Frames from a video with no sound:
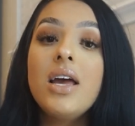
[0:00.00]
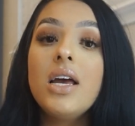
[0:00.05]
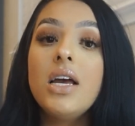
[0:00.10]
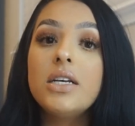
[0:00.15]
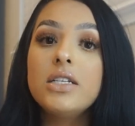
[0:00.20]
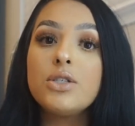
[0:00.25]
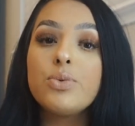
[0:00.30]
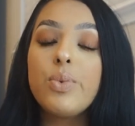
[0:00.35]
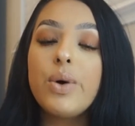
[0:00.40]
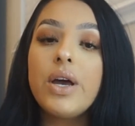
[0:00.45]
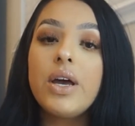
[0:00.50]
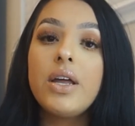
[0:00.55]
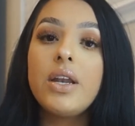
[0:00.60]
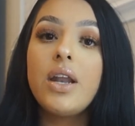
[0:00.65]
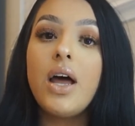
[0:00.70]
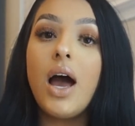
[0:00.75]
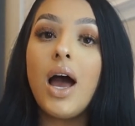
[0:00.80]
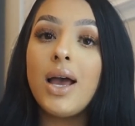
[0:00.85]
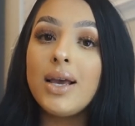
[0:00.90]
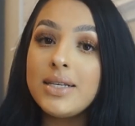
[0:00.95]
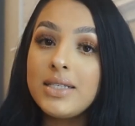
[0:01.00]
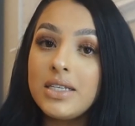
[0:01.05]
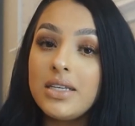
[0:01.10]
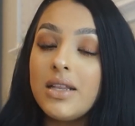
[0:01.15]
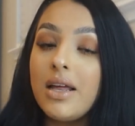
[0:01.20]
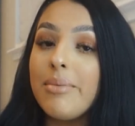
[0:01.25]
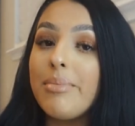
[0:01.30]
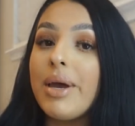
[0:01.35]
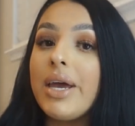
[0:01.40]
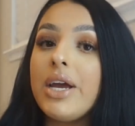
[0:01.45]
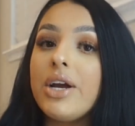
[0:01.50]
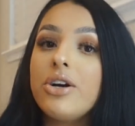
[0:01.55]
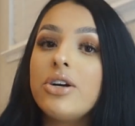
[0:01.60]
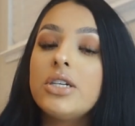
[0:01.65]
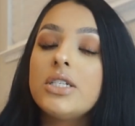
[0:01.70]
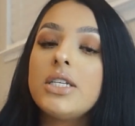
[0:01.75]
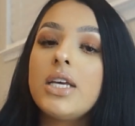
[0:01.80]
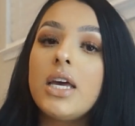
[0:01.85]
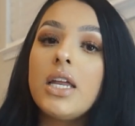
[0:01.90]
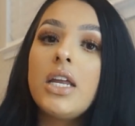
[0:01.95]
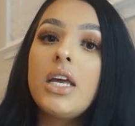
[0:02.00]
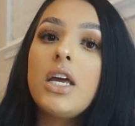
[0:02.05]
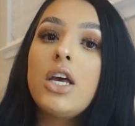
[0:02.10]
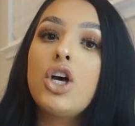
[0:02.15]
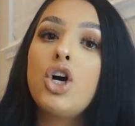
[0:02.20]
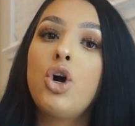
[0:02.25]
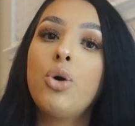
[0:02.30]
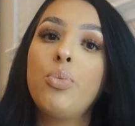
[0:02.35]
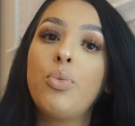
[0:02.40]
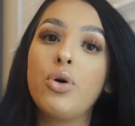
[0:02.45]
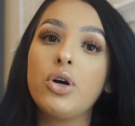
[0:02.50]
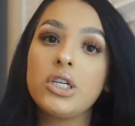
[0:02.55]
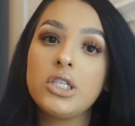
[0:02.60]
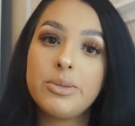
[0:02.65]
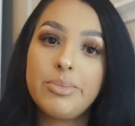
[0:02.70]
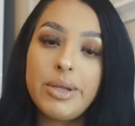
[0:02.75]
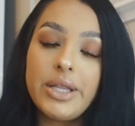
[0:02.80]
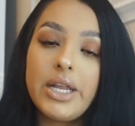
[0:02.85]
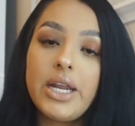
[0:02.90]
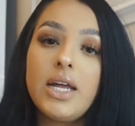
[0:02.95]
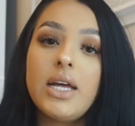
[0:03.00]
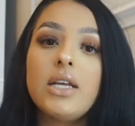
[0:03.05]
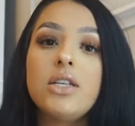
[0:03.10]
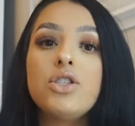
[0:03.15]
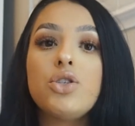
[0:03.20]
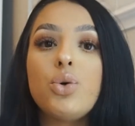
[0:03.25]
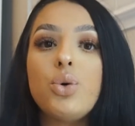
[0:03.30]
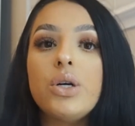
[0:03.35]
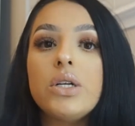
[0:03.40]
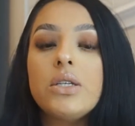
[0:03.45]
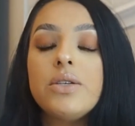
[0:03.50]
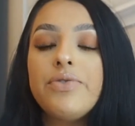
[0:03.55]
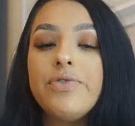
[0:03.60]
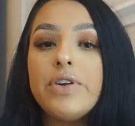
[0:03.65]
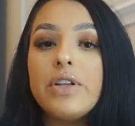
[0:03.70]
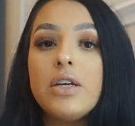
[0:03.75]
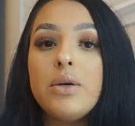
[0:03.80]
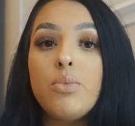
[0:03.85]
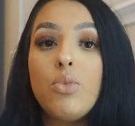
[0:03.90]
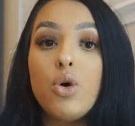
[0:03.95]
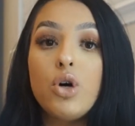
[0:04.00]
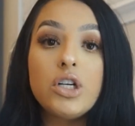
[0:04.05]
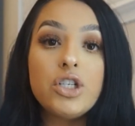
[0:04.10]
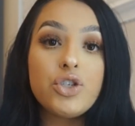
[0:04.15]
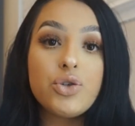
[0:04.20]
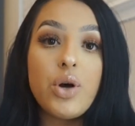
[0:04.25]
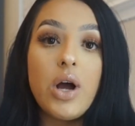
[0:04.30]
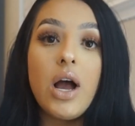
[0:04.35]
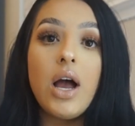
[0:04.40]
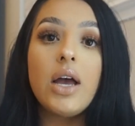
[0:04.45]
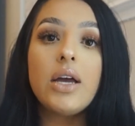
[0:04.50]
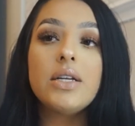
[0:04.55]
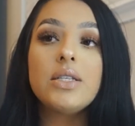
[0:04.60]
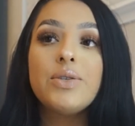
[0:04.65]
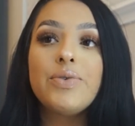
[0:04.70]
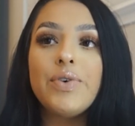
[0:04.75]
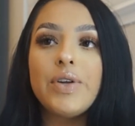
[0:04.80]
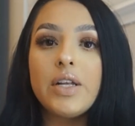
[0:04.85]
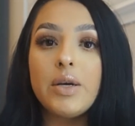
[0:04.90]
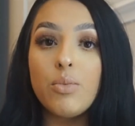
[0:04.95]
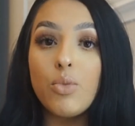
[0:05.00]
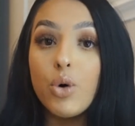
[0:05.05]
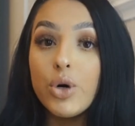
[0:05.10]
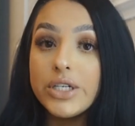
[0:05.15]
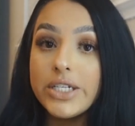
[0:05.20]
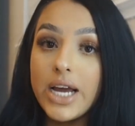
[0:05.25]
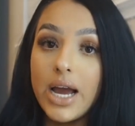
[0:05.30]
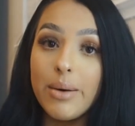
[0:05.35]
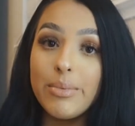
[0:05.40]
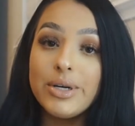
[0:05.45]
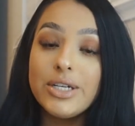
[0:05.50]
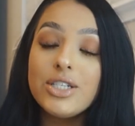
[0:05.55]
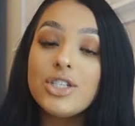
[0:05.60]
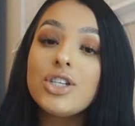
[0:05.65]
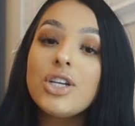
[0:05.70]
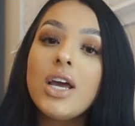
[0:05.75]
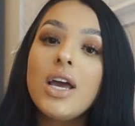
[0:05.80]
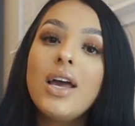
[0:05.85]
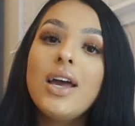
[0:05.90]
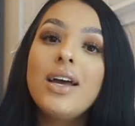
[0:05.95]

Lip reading: is when I see that my hair is getting more splints, or it's feeling more dry, it's feeling more damaged,